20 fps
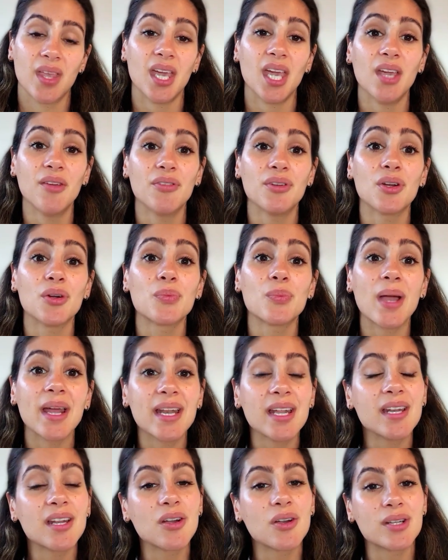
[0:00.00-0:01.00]
If you're
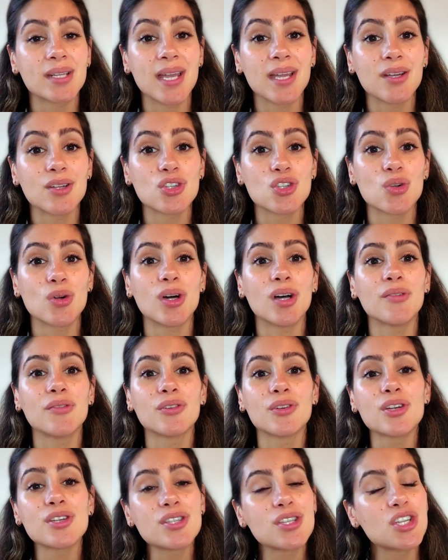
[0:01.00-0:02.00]
ready to take control of
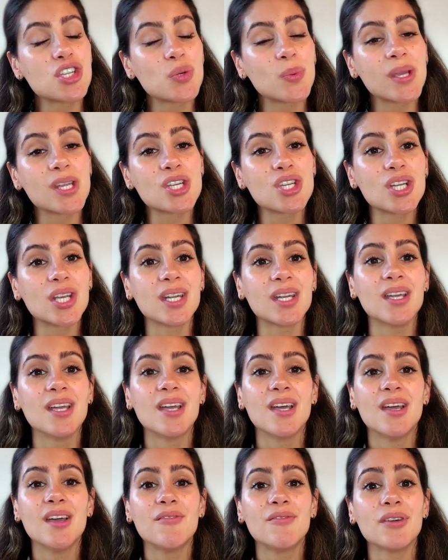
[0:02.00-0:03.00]
your situation,
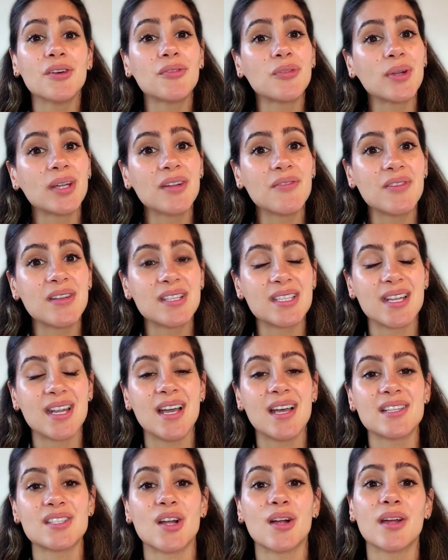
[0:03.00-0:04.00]
feel free to visit
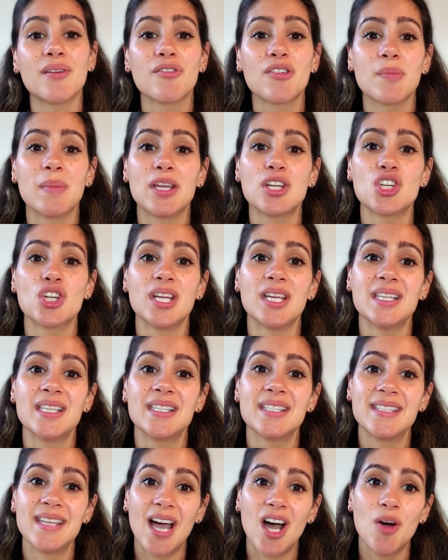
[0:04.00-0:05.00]
us. Our information is
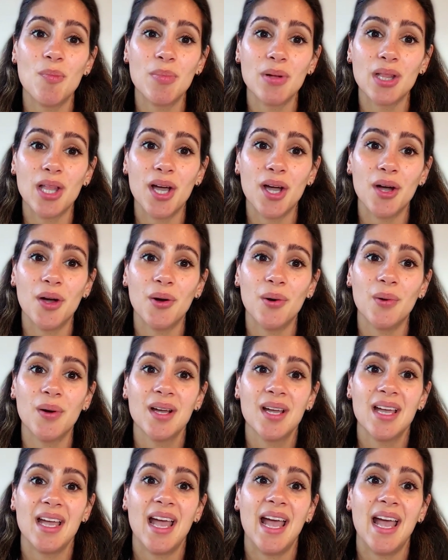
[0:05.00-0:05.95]
down below.